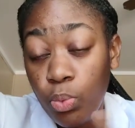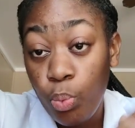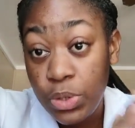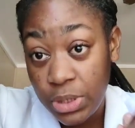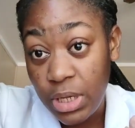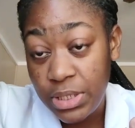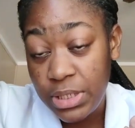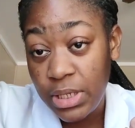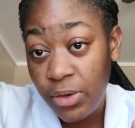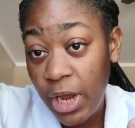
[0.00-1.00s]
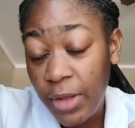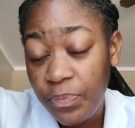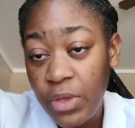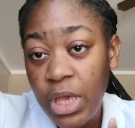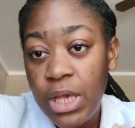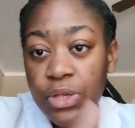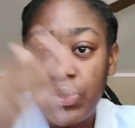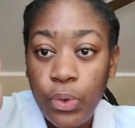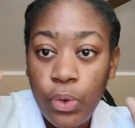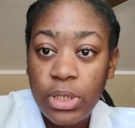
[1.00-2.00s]
Wisconsin, right?
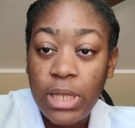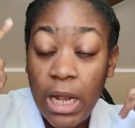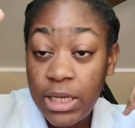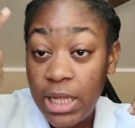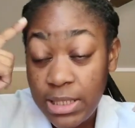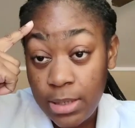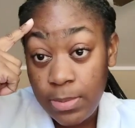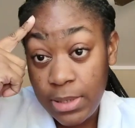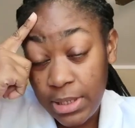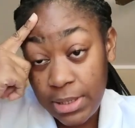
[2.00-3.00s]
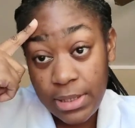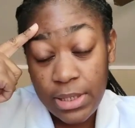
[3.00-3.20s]
So that did that take place